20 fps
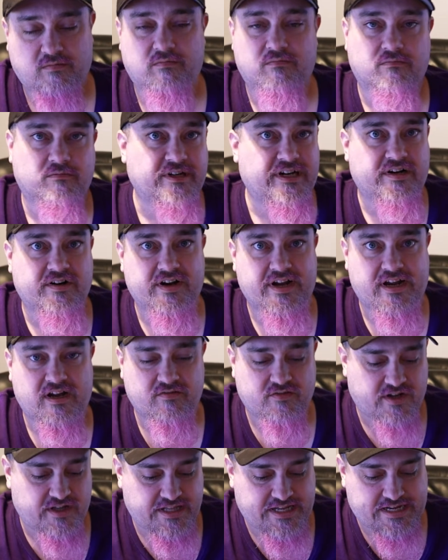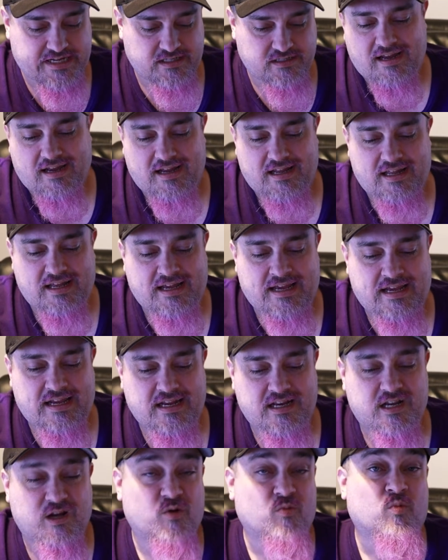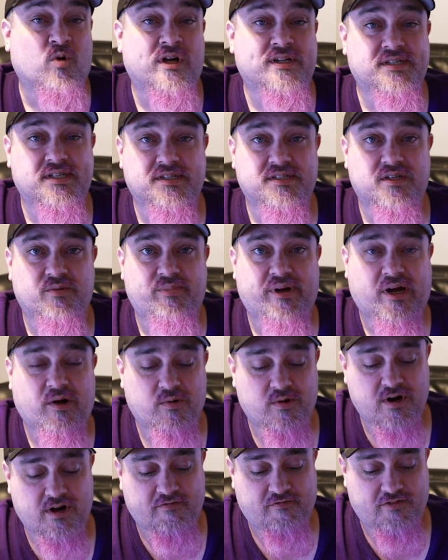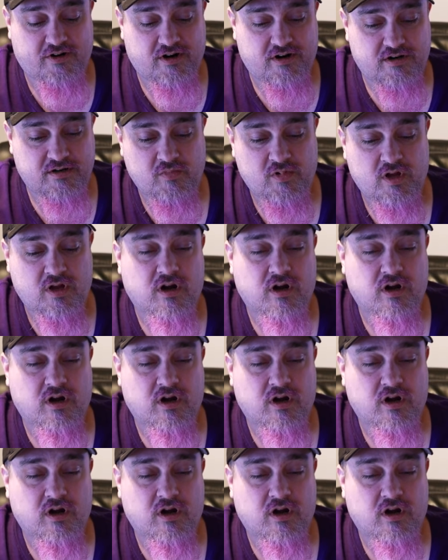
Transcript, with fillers: We already have all that and wants us to power off our,